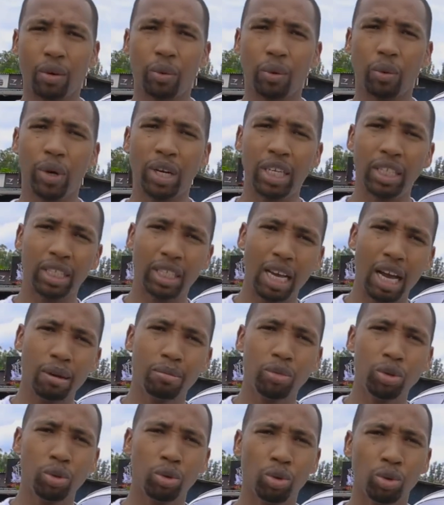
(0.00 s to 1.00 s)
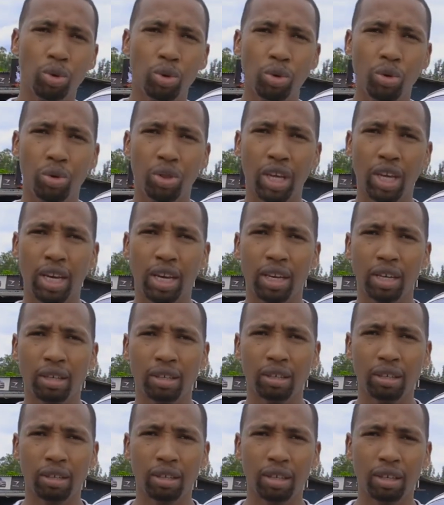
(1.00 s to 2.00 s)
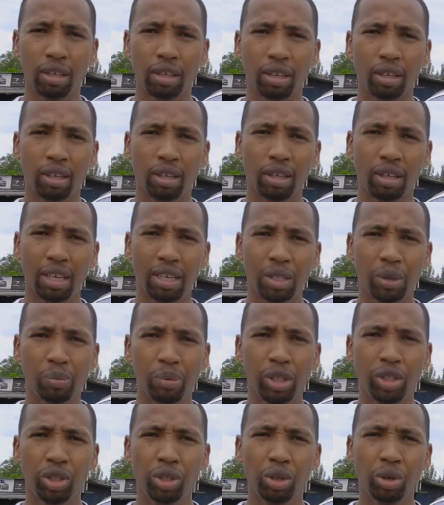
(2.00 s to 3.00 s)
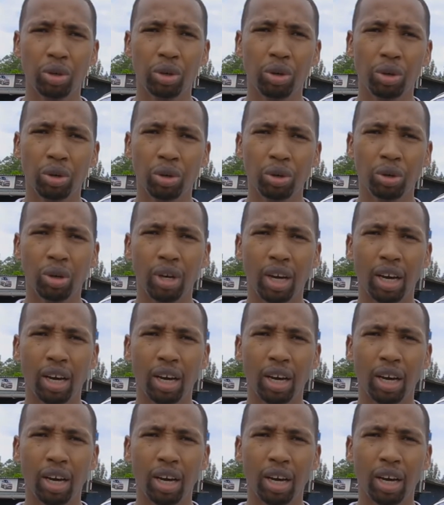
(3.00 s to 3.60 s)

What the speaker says: when it comes to the special,